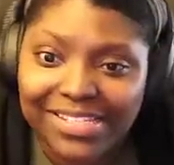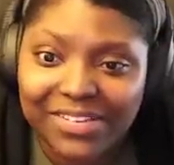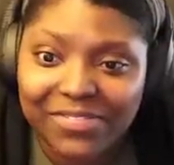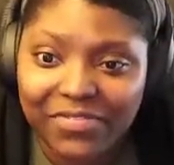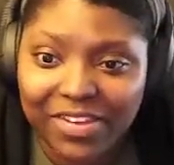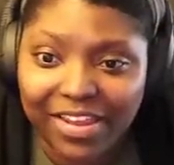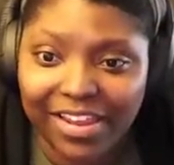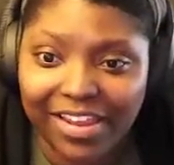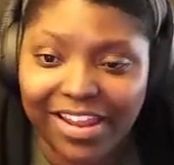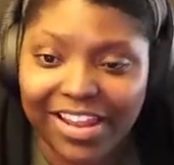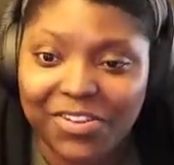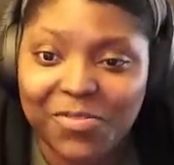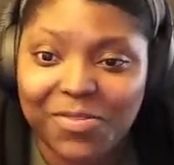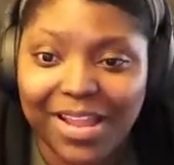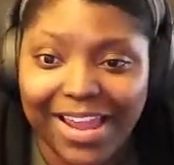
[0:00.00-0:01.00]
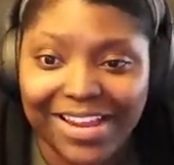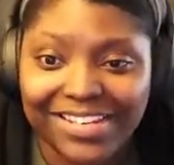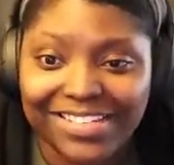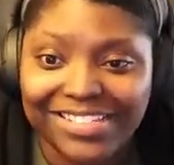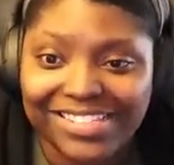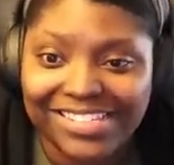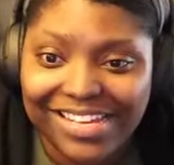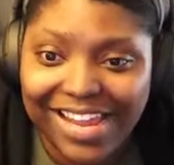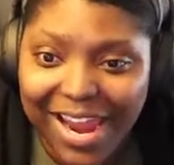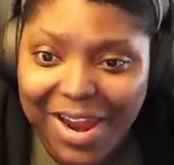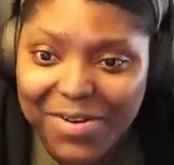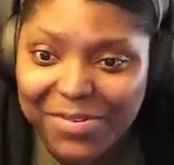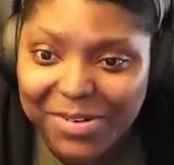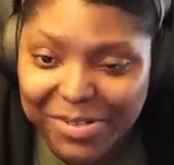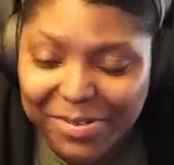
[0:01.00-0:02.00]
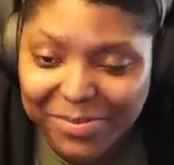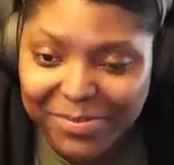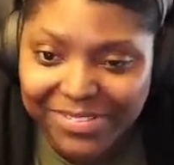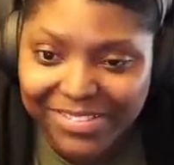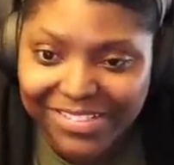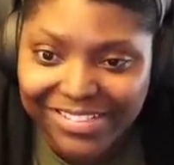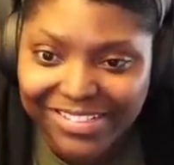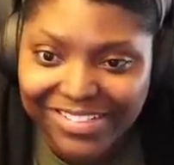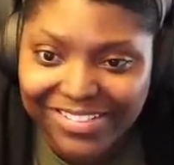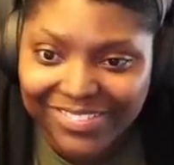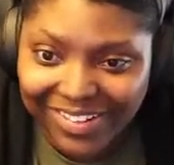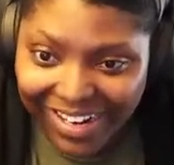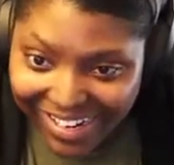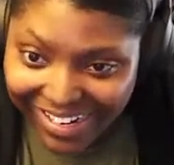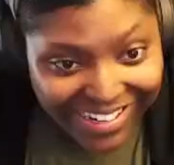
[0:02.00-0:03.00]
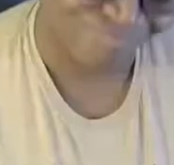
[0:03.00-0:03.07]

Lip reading: fan and you like Skyrim, right?